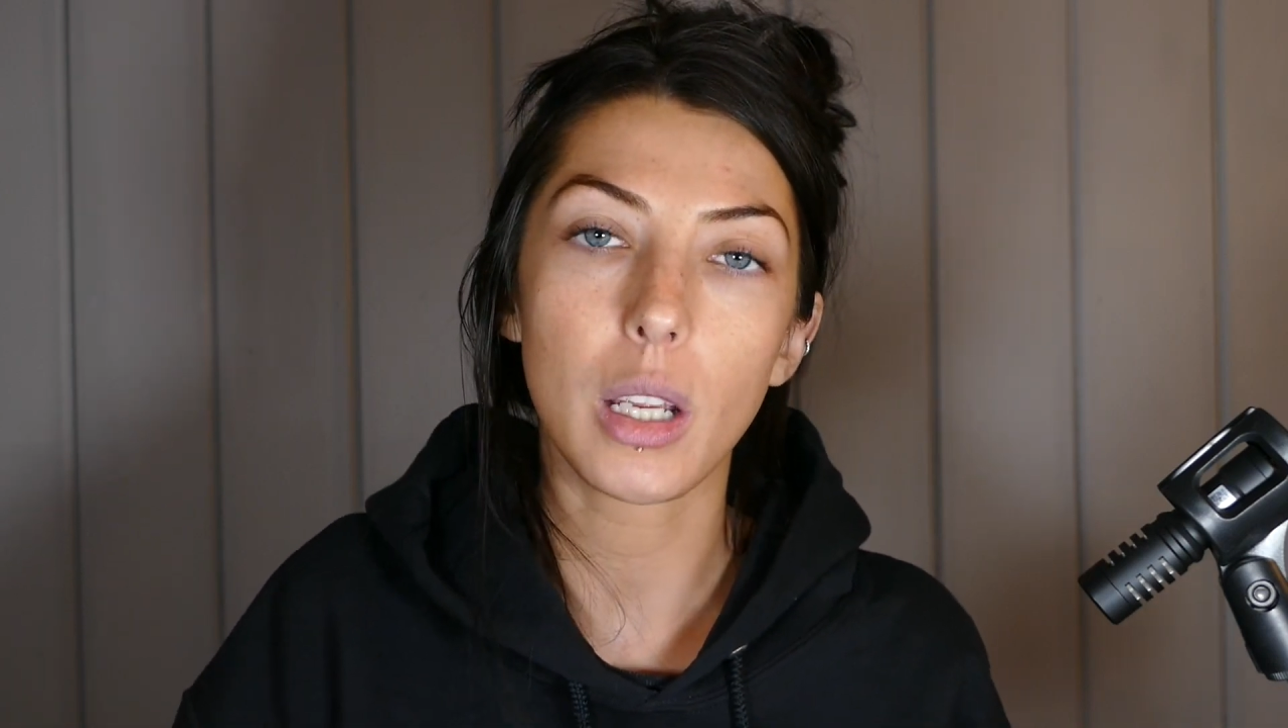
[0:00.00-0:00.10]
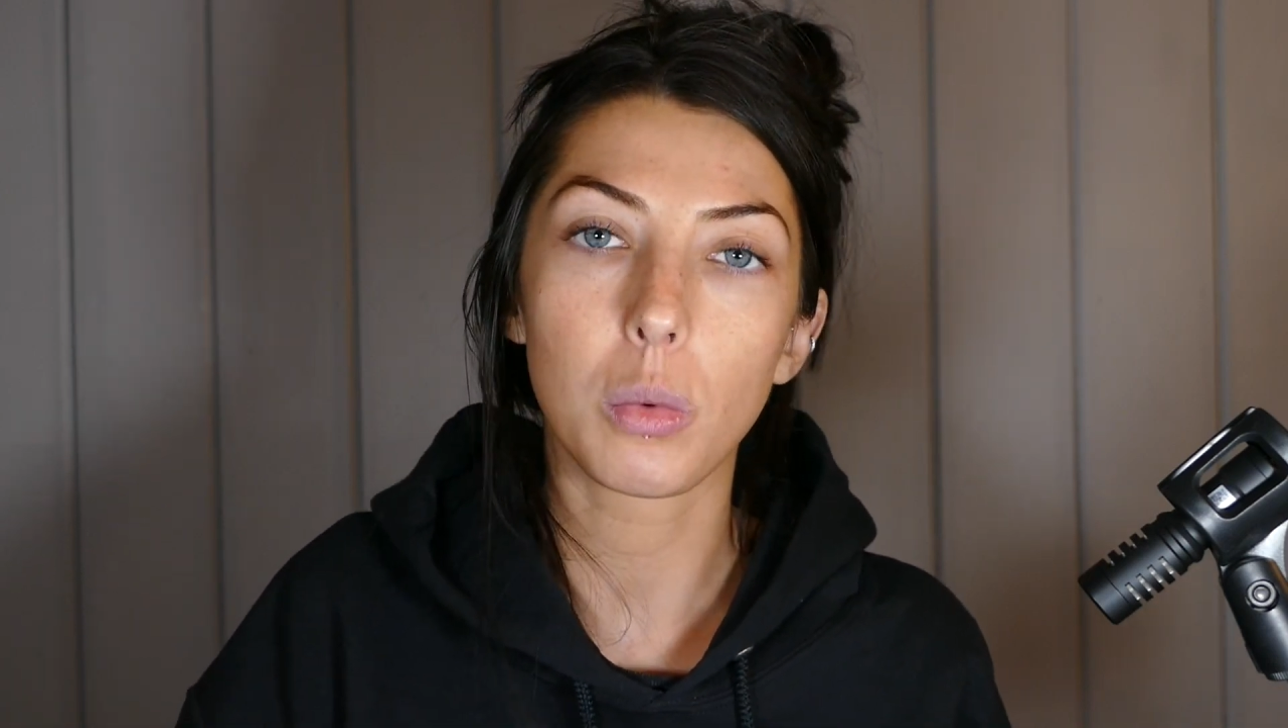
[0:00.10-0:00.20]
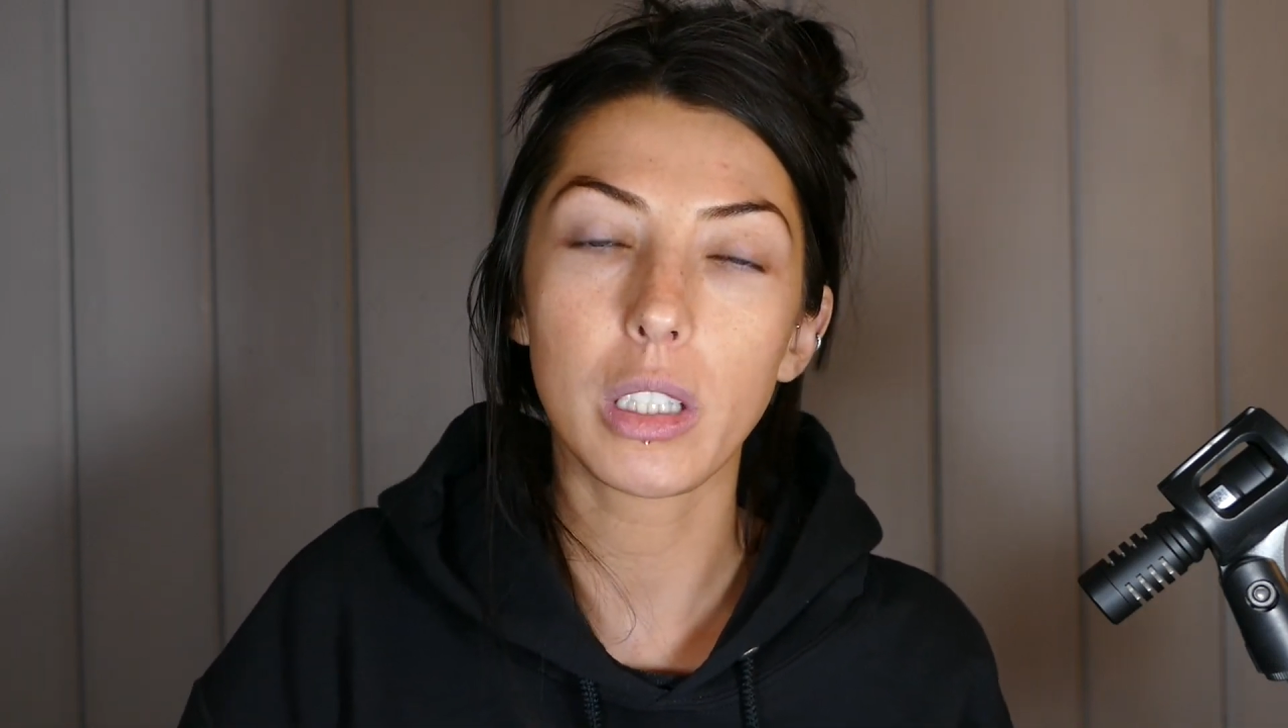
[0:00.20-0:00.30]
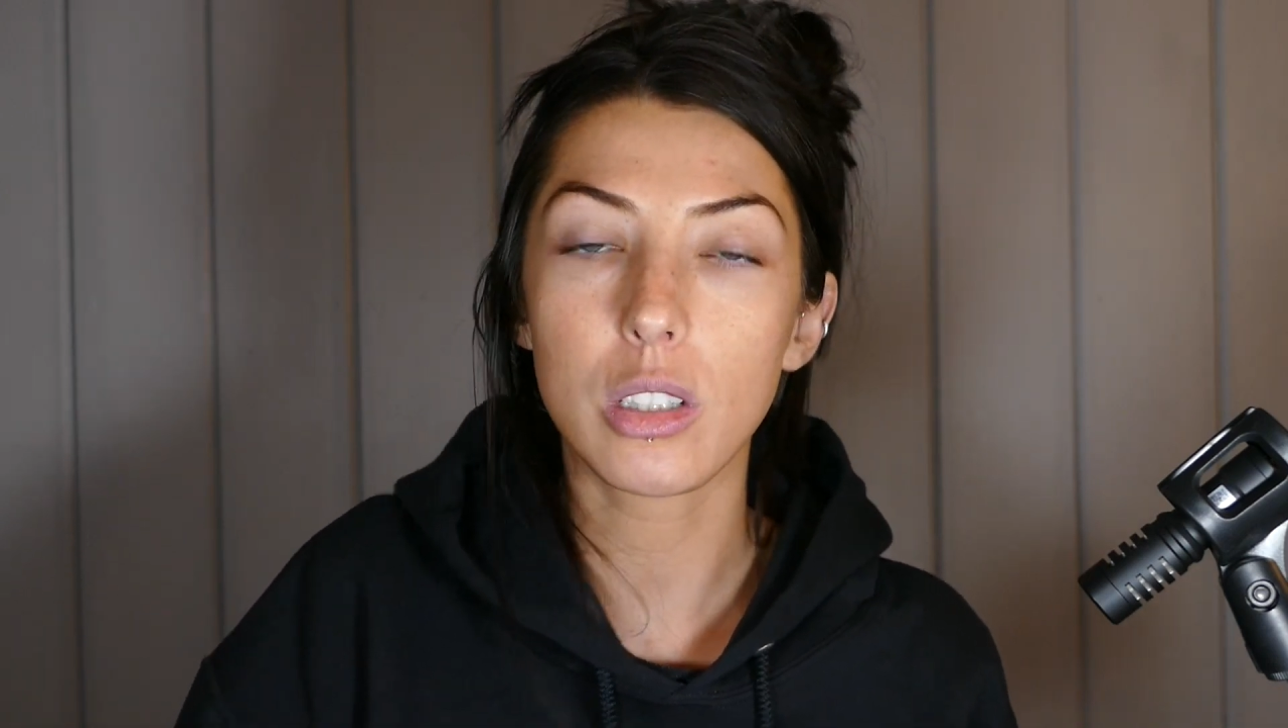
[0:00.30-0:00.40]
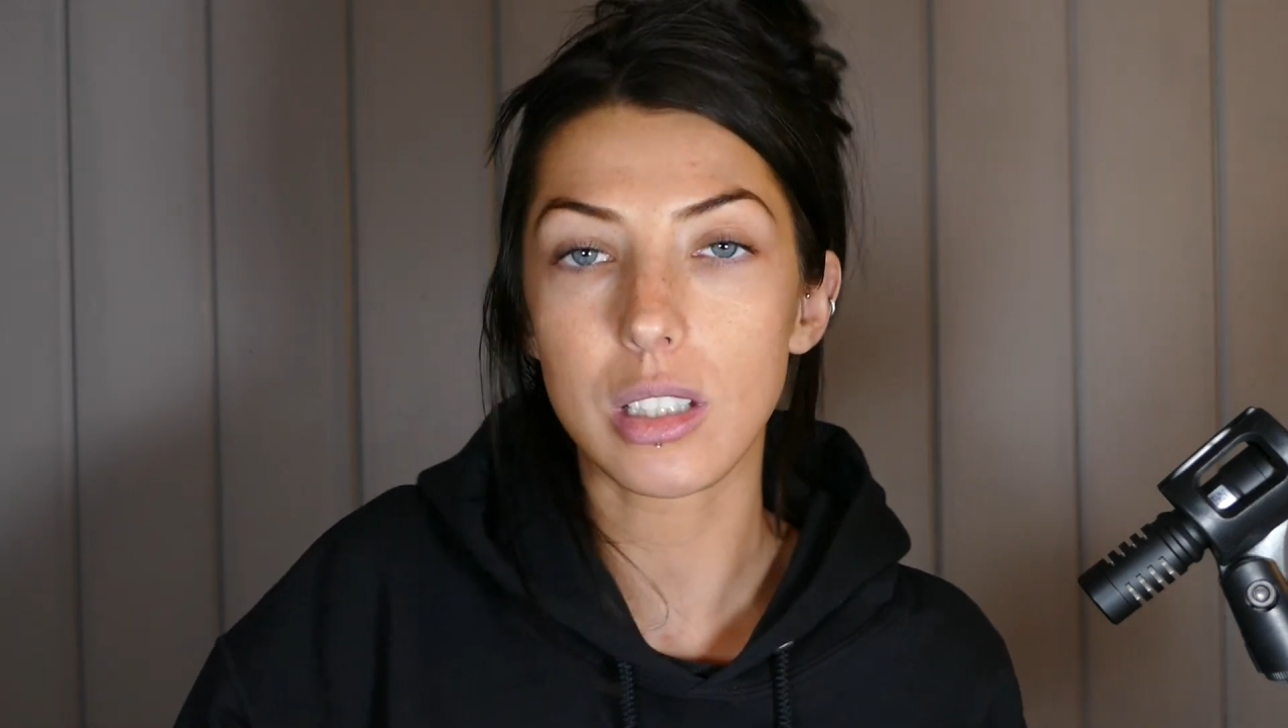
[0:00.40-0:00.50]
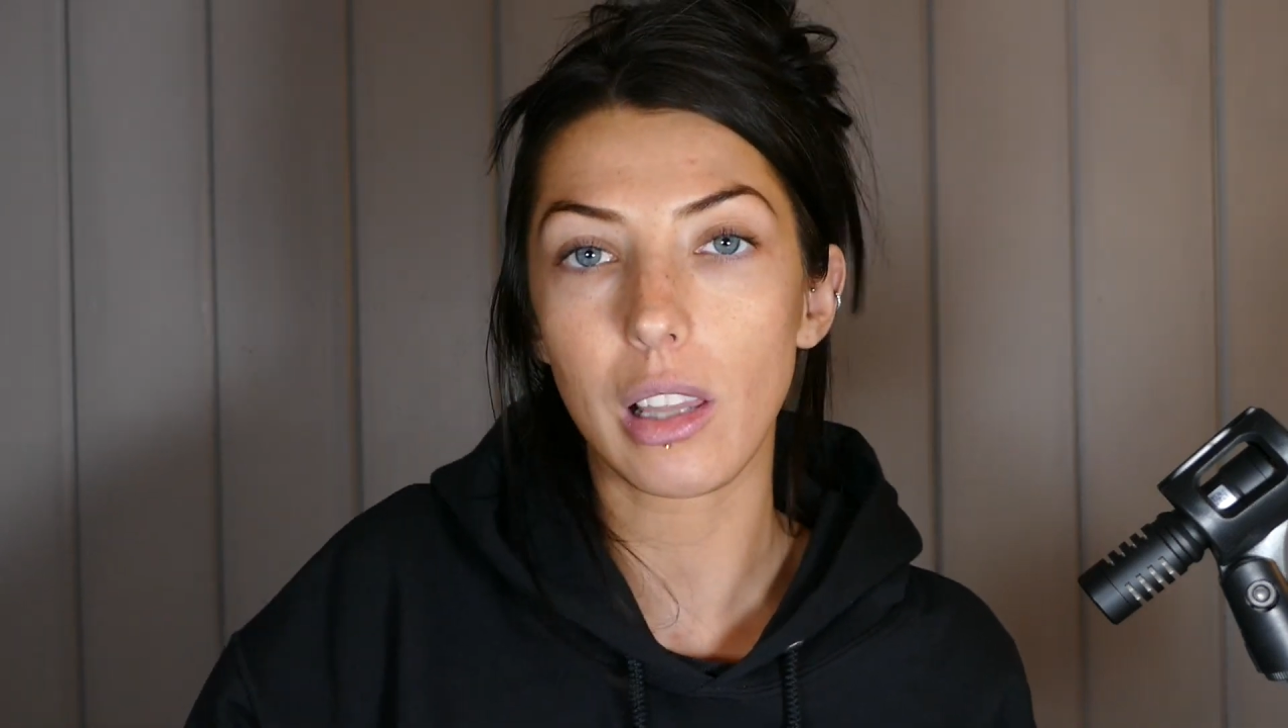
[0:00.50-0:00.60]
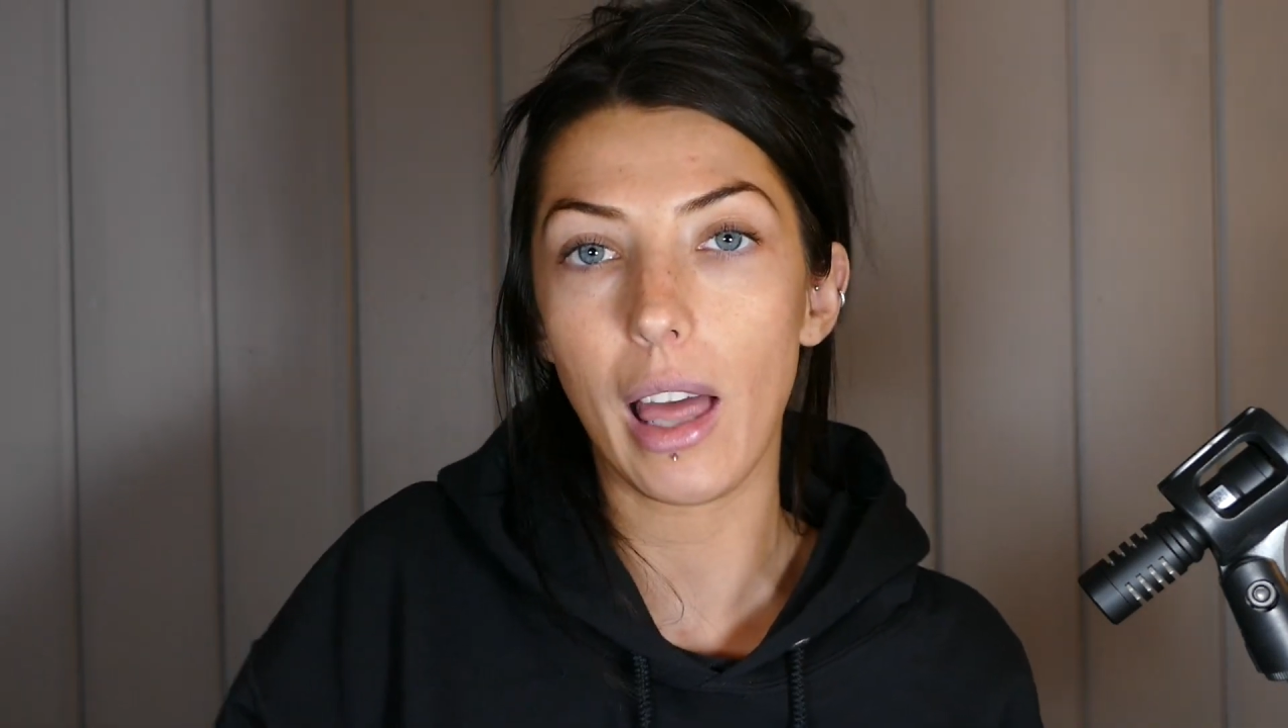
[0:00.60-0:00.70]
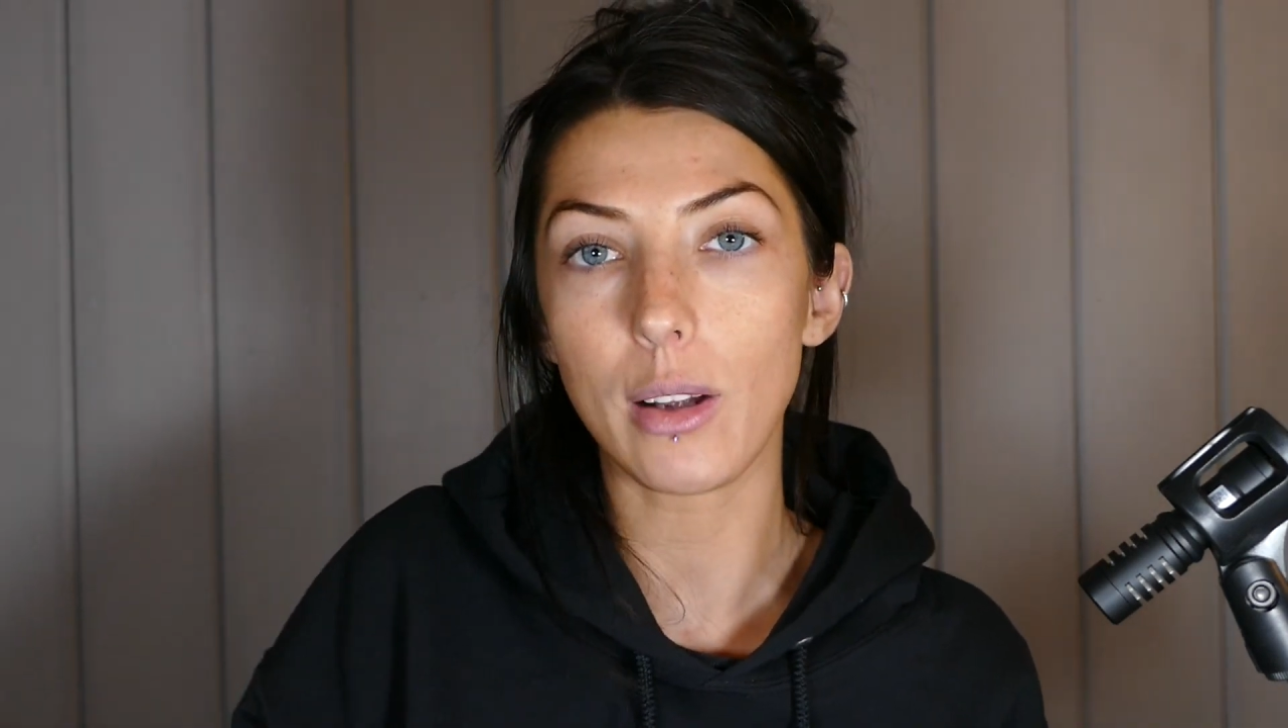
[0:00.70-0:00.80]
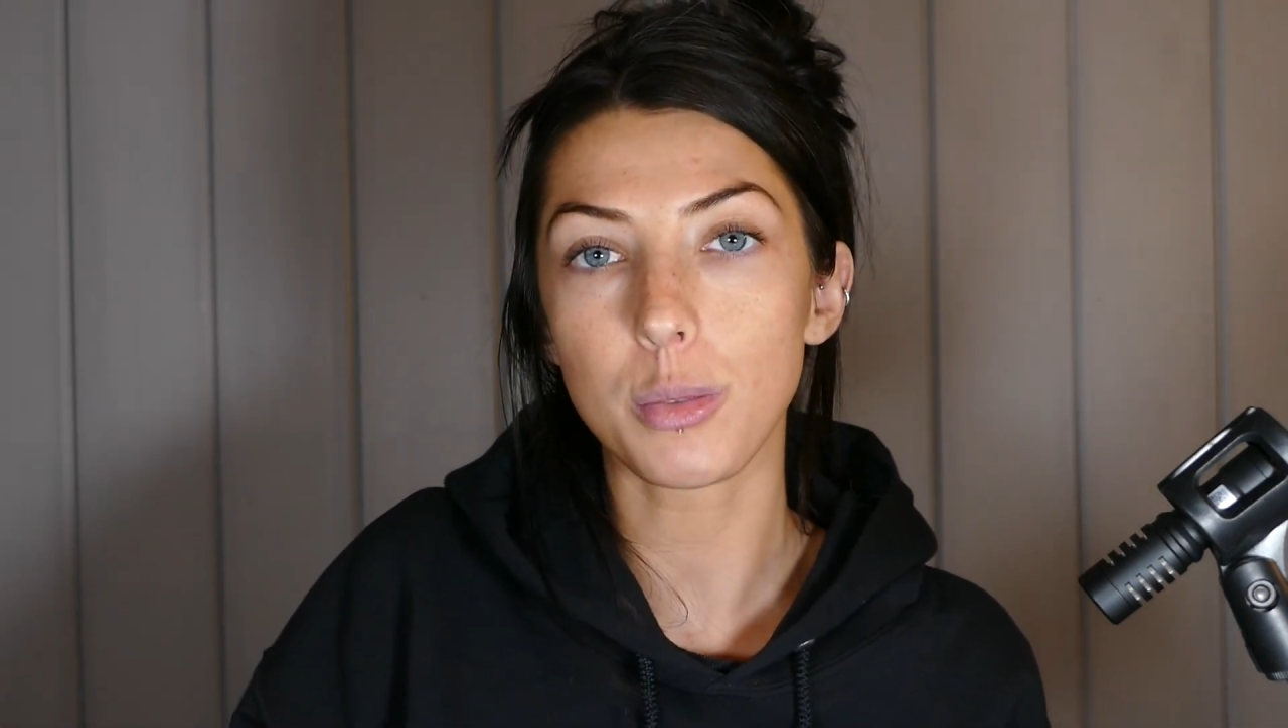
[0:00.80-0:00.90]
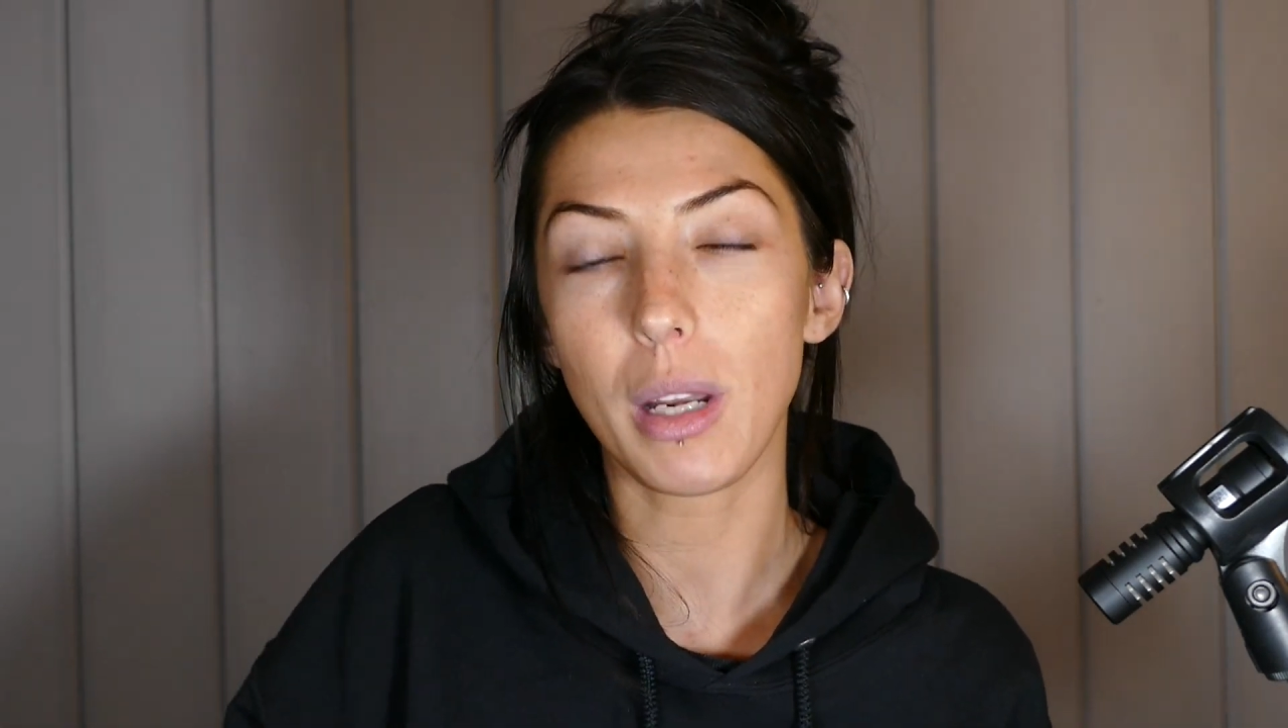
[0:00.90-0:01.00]
it really just
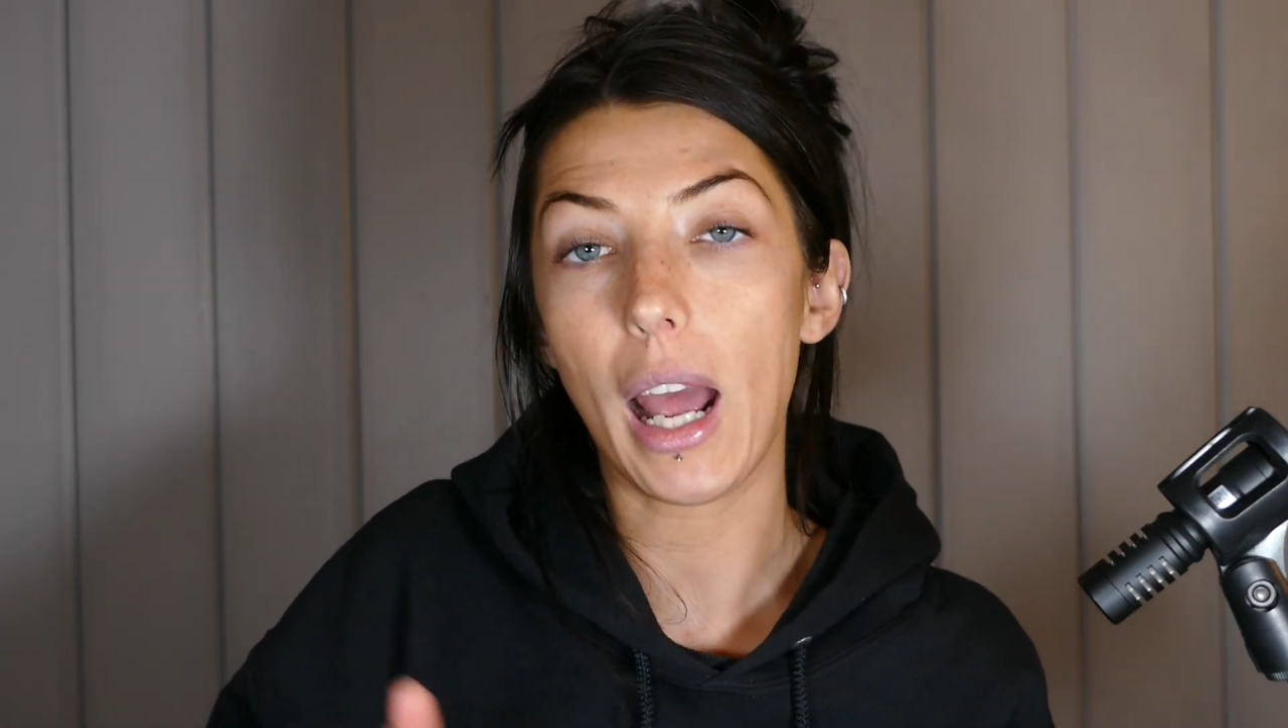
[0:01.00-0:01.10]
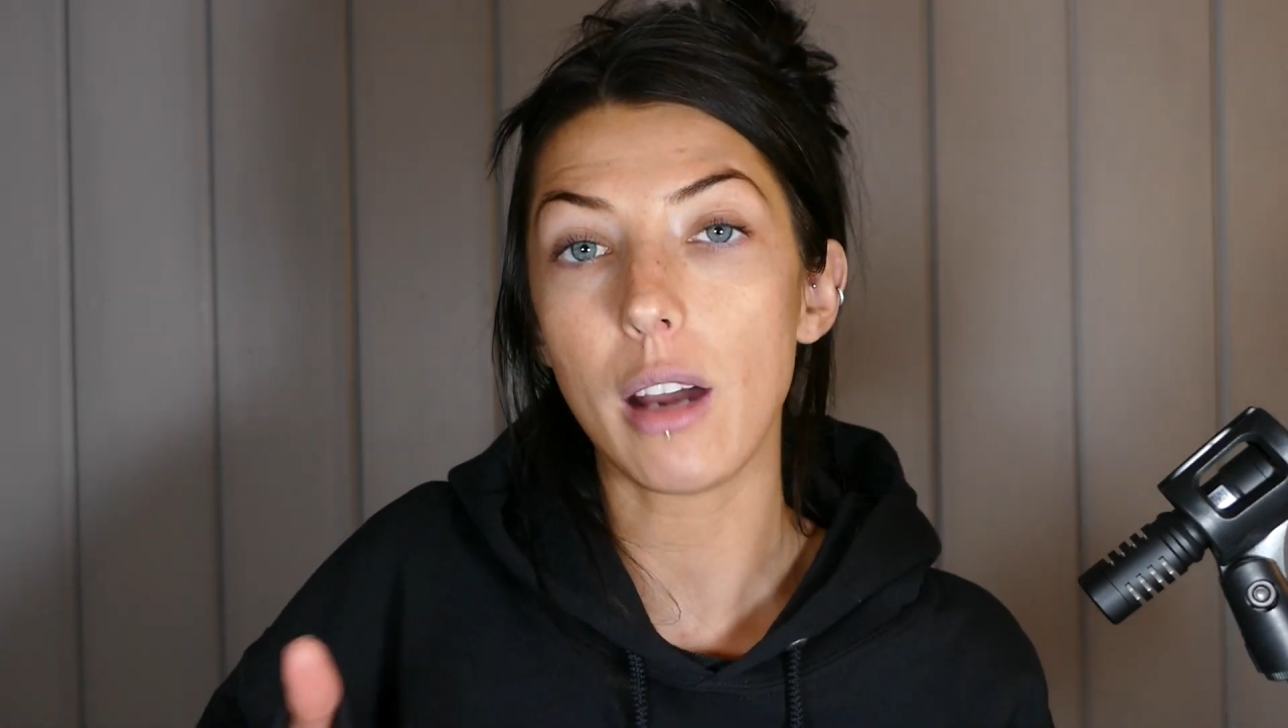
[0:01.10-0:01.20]
allows me to